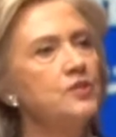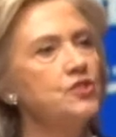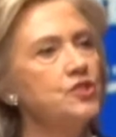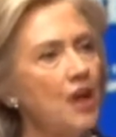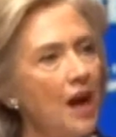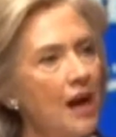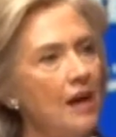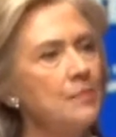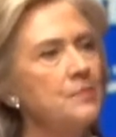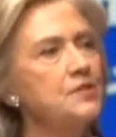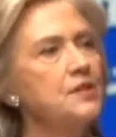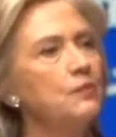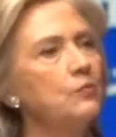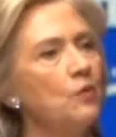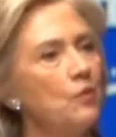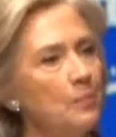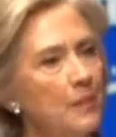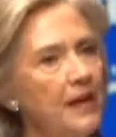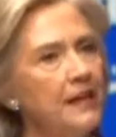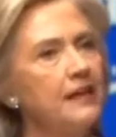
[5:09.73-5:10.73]
the jobs that
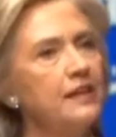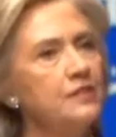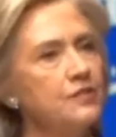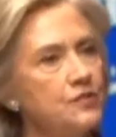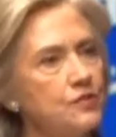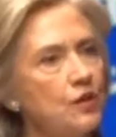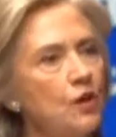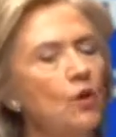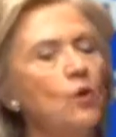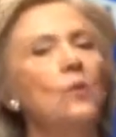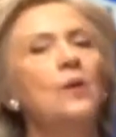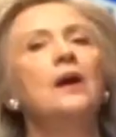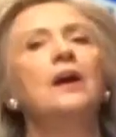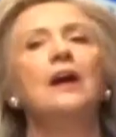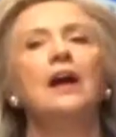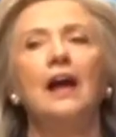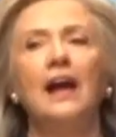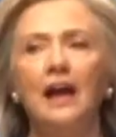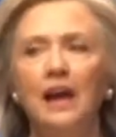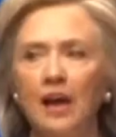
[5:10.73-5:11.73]
will make us
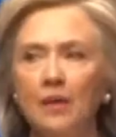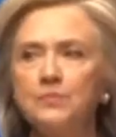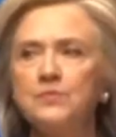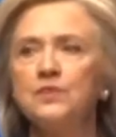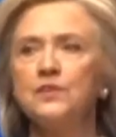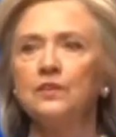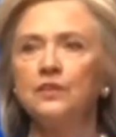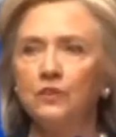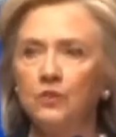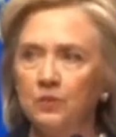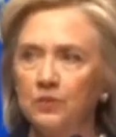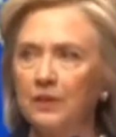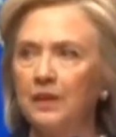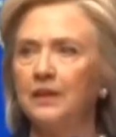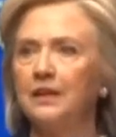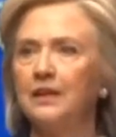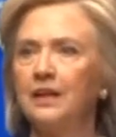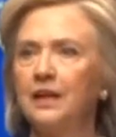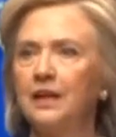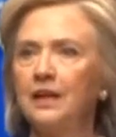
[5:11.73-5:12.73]
so?
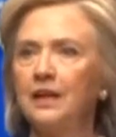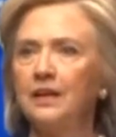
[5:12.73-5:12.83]
Absolutely.